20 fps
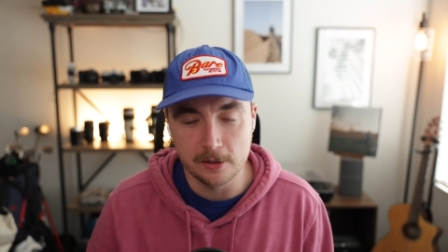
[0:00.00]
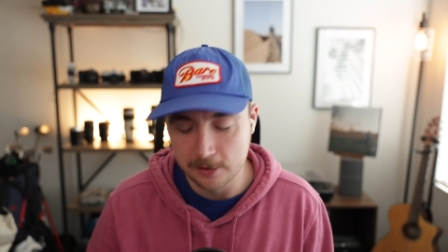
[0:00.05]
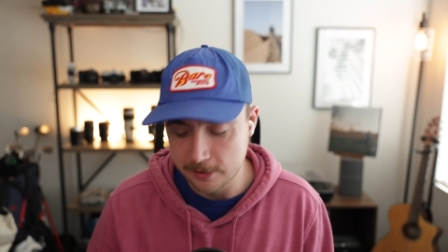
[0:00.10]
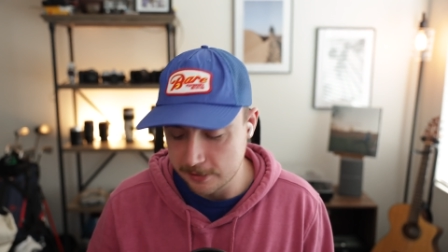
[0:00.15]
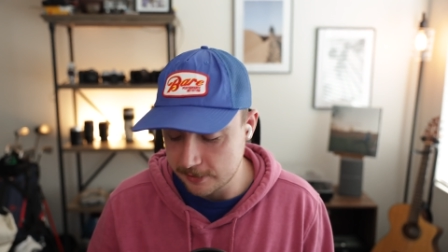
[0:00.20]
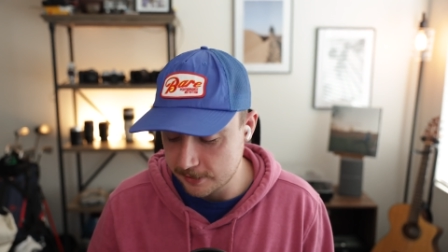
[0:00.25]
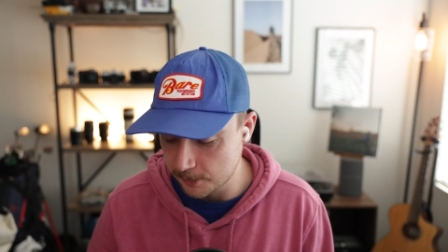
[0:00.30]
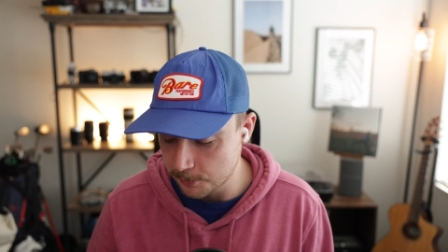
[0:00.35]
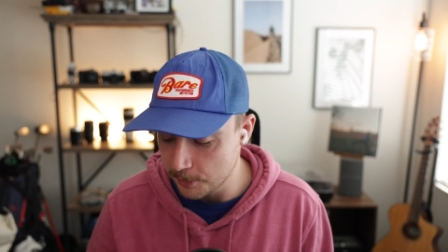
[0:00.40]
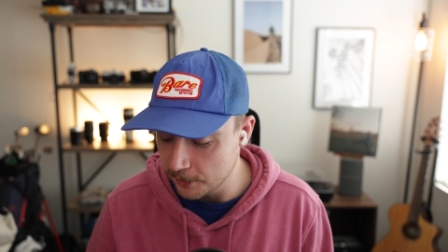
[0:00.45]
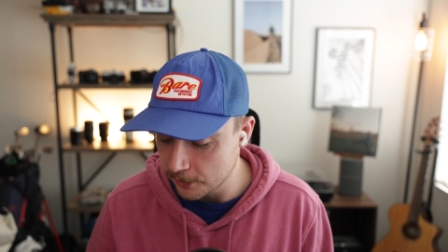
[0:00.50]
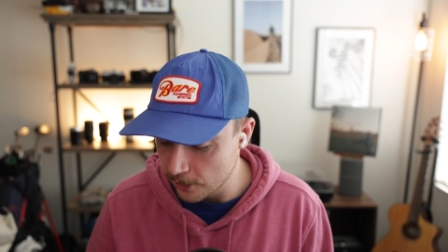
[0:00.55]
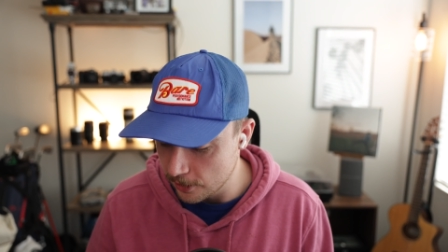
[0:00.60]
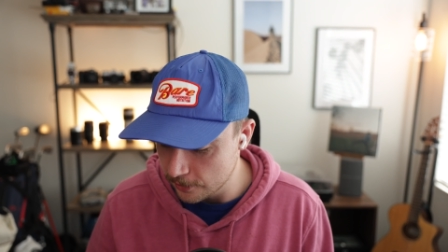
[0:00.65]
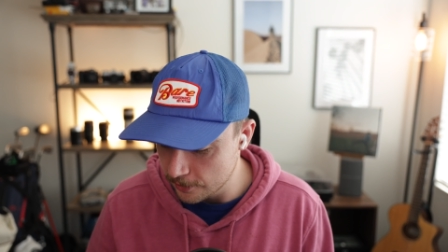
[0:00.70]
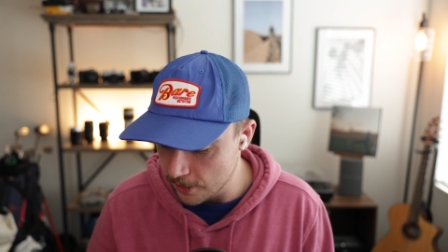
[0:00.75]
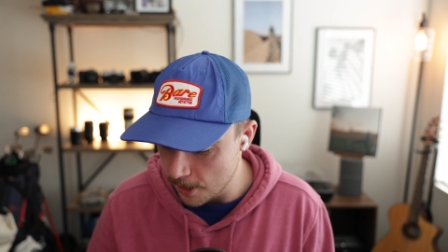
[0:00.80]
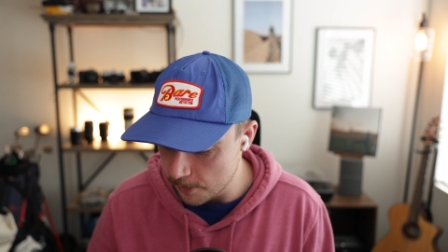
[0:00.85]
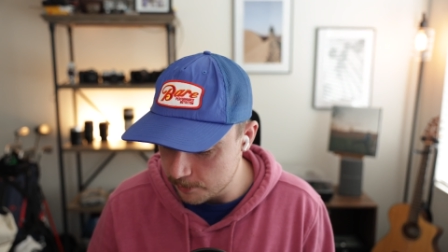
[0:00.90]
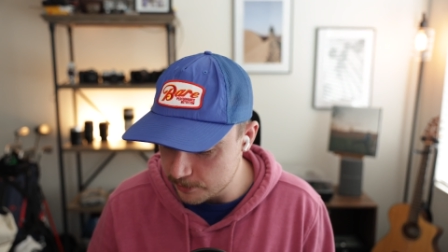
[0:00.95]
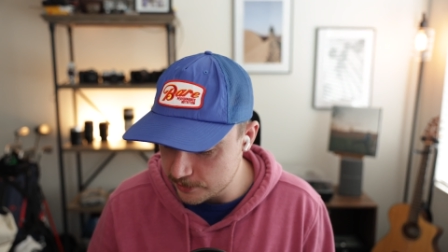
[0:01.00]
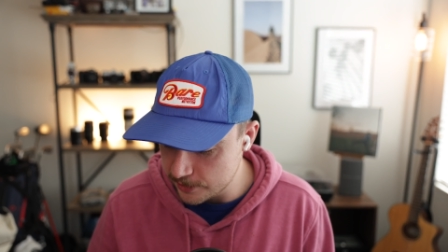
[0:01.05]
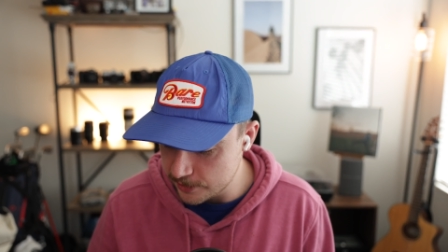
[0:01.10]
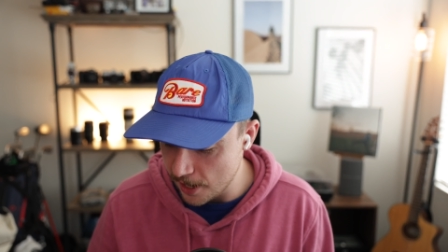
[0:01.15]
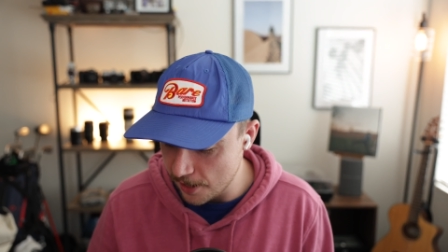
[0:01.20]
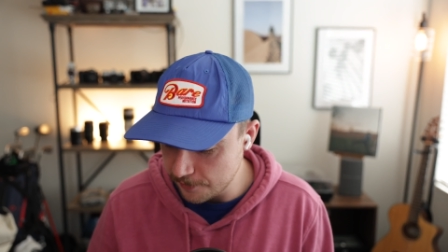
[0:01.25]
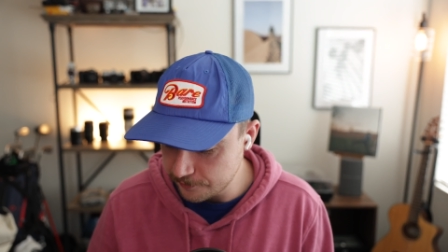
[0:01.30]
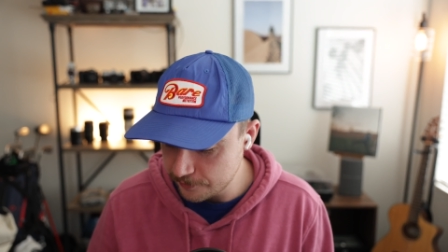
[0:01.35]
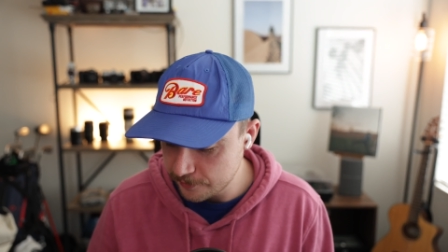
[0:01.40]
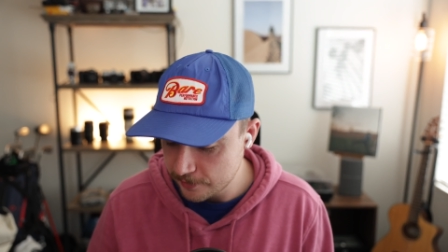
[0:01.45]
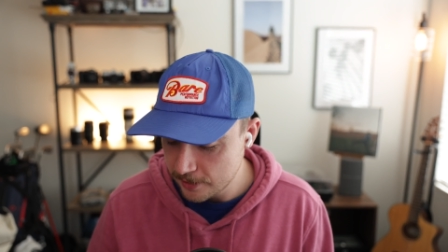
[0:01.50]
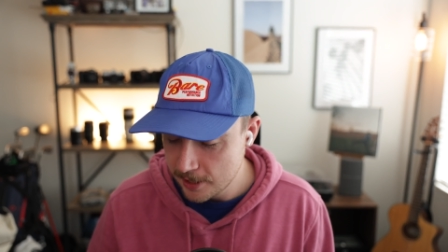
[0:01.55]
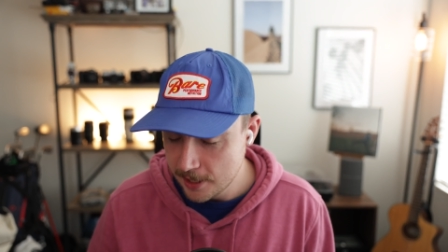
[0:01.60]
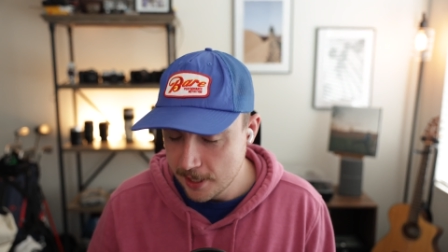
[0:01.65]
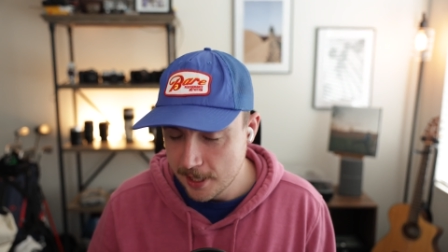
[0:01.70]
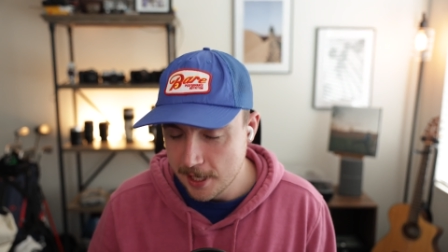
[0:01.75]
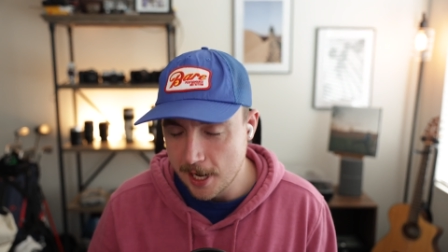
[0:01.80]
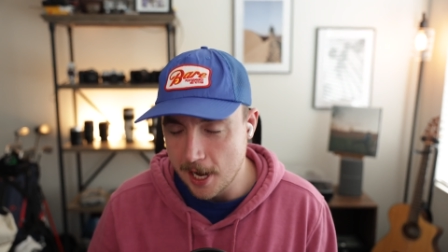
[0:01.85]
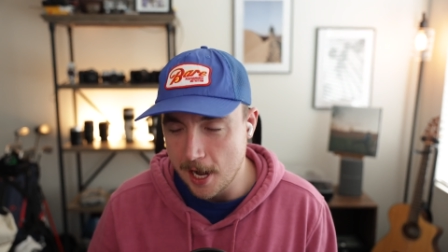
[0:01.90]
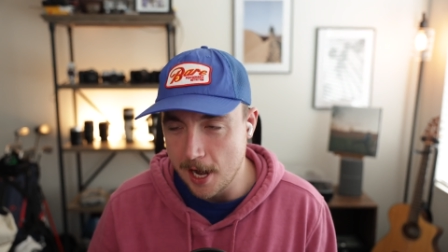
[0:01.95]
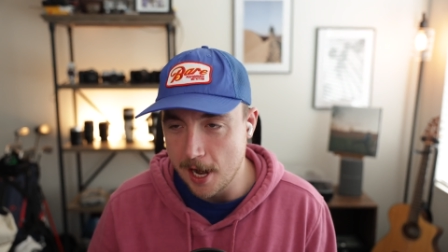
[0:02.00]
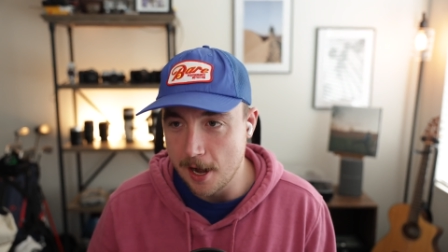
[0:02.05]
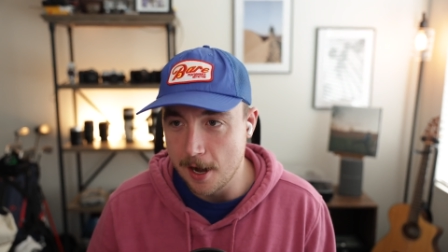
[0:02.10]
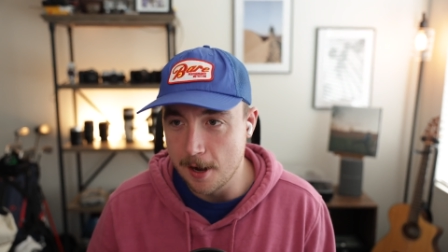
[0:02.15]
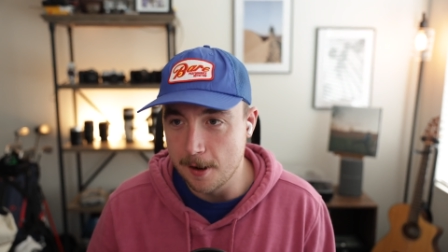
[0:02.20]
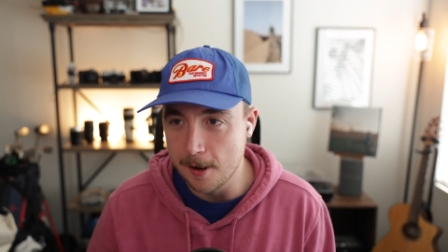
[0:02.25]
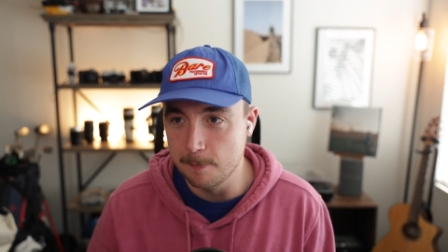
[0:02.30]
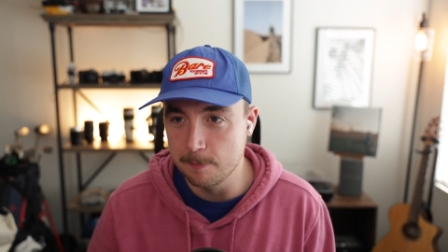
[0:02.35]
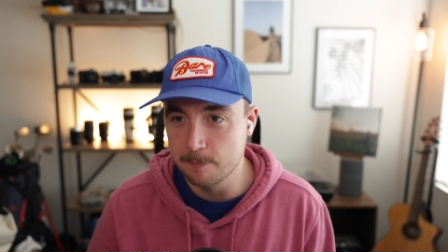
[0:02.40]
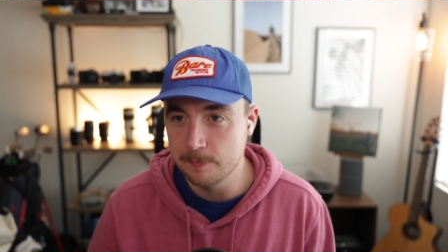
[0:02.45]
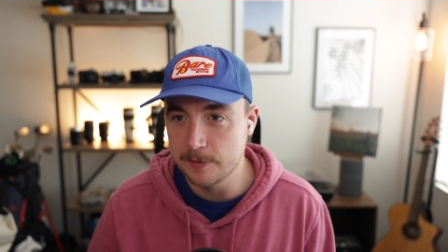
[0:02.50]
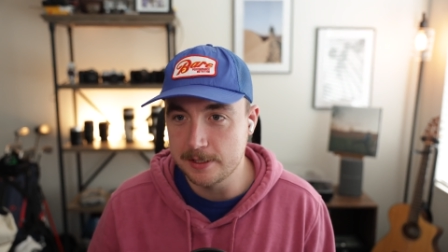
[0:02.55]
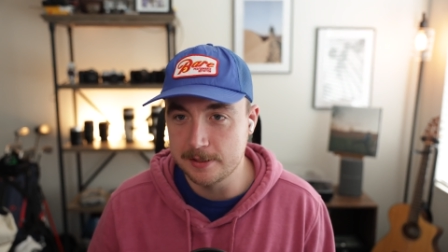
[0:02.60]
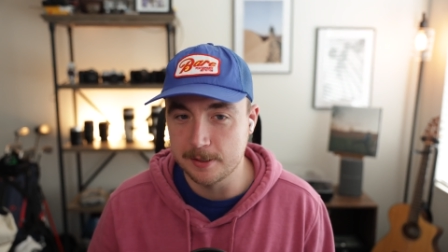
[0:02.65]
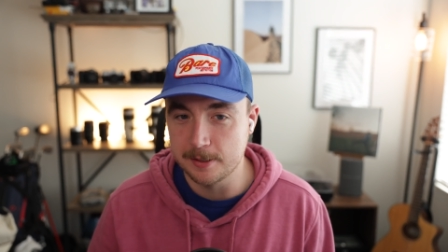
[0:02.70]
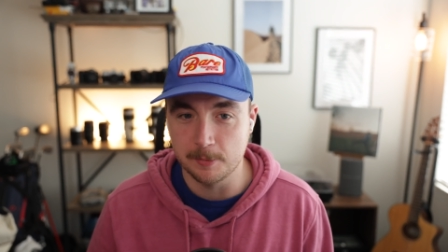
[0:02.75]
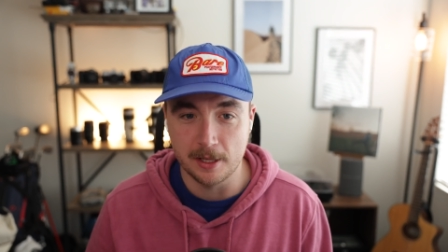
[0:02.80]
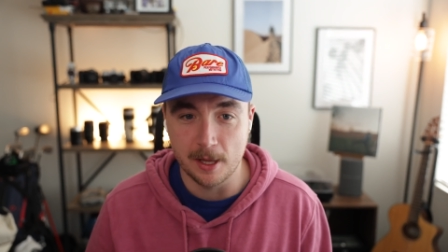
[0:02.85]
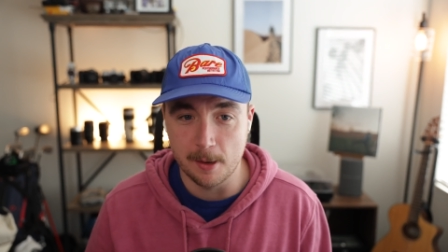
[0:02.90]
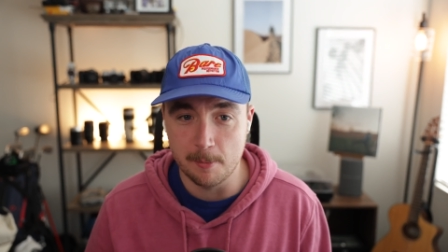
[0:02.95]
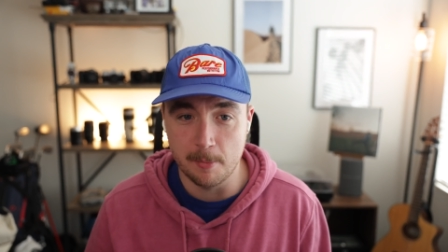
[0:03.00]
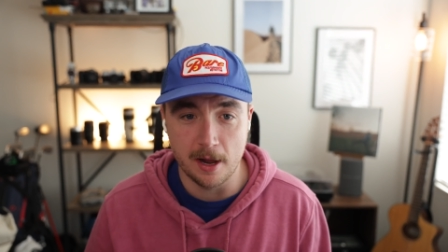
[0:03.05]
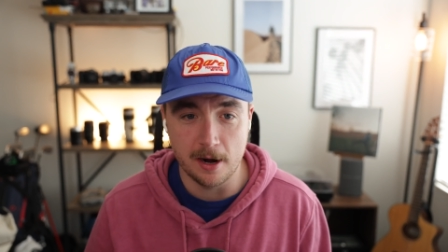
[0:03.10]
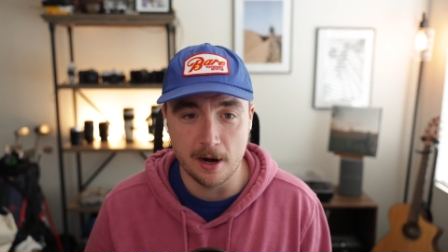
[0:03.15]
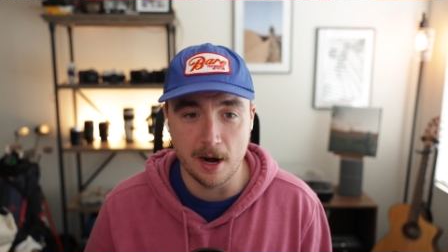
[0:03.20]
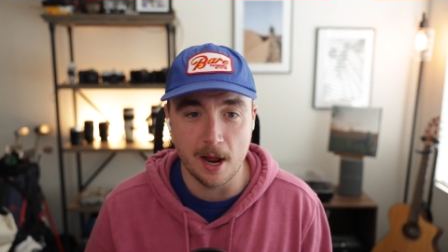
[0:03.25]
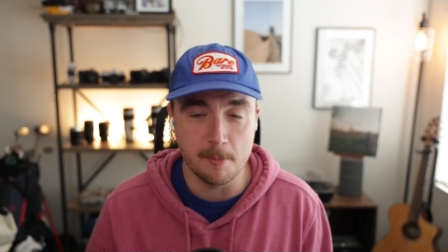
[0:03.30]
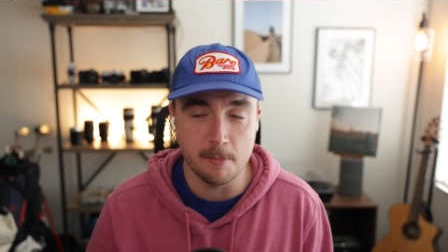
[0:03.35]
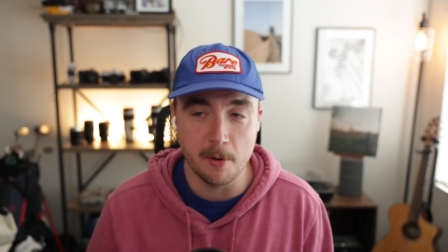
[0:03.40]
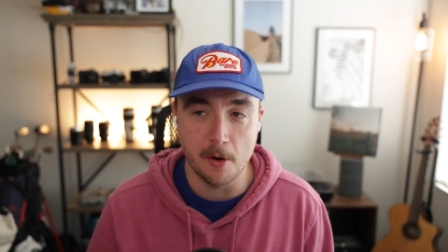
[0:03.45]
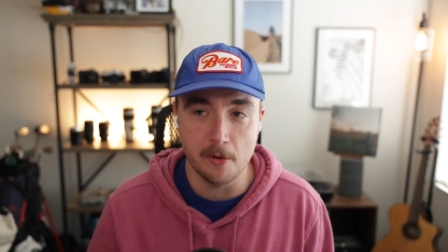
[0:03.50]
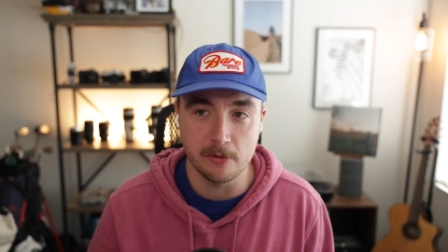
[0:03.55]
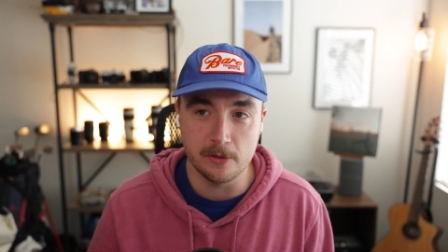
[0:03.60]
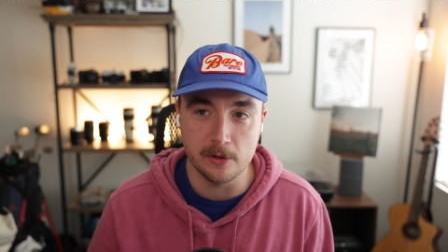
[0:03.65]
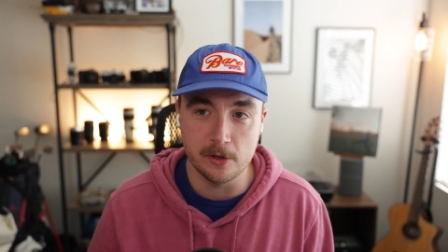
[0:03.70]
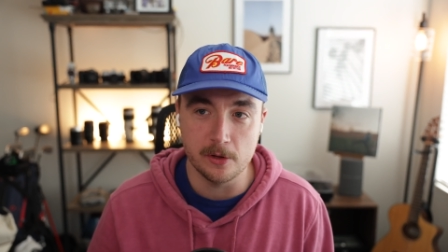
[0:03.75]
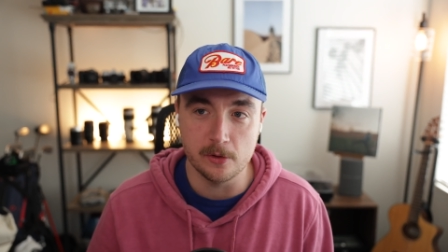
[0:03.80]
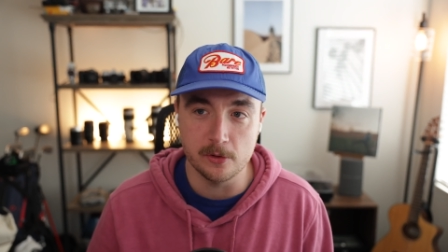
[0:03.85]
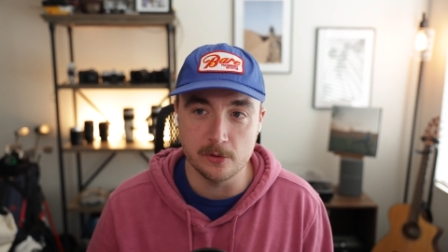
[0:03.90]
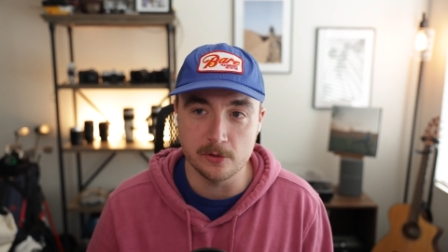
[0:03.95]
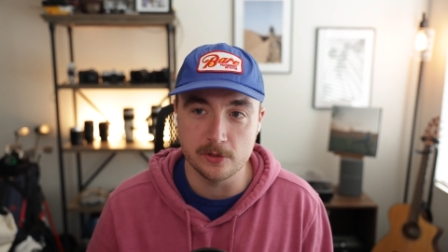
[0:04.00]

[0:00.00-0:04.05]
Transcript: Is something called Hubstaff, um, something that Ben and I both use,